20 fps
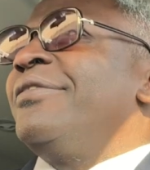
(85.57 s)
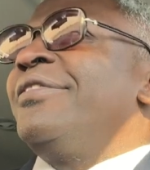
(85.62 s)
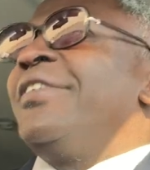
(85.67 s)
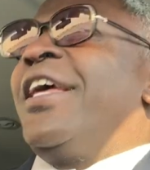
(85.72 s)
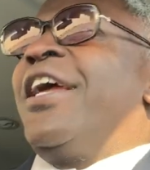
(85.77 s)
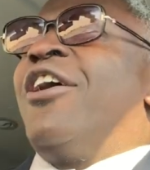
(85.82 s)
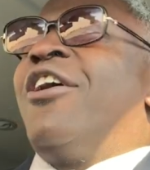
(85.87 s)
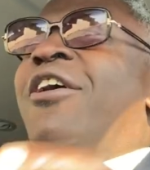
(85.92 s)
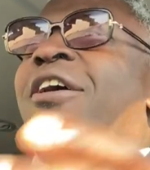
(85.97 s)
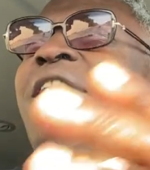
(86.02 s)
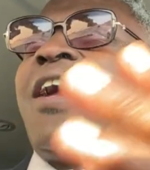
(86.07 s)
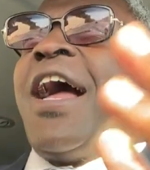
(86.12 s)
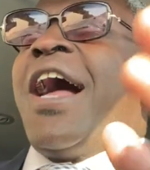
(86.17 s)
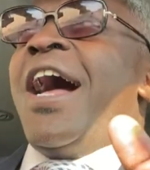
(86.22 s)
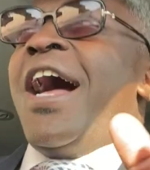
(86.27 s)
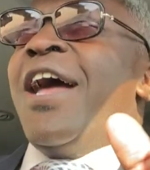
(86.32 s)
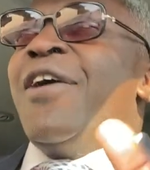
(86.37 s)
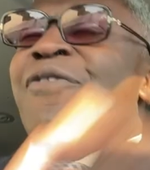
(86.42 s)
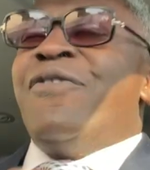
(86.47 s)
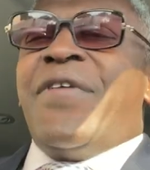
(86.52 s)
They are
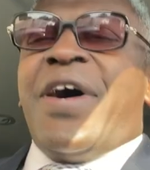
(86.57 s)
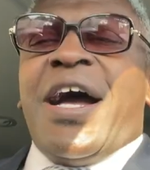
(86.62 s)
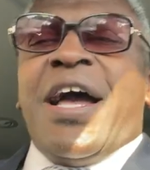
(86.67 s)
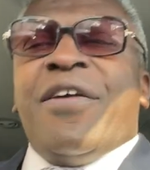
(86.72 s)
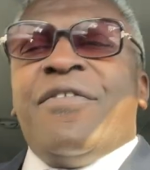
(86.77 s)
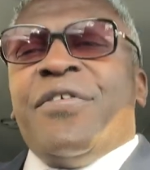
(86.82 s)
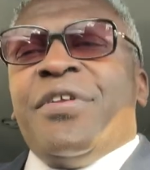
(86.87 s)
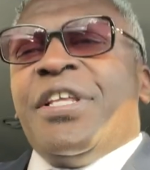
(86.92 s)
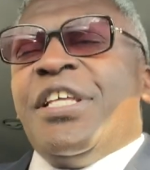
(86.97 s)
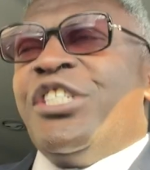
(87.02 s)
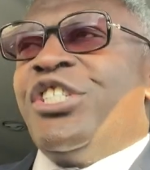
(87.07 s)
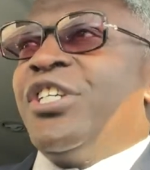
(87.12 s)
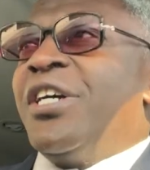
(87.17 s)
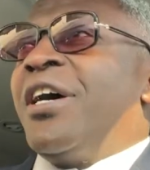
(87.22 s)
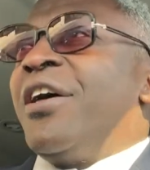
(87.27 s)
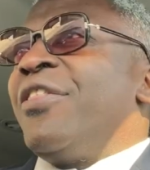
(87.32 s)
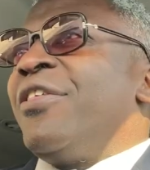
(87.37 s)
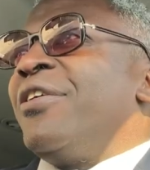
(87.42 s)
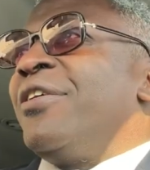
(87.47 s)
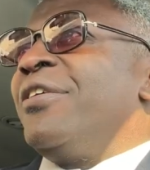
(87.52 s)
high-fiving each
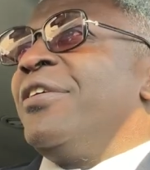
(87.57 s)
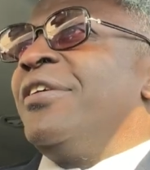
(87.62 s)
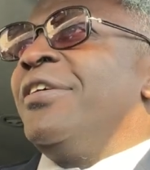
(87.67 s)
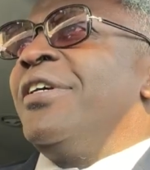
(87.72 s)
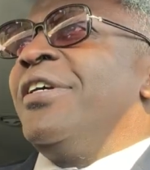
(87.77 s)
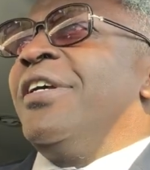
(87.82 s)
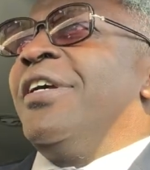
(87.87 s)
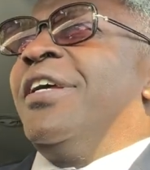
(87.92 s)
other.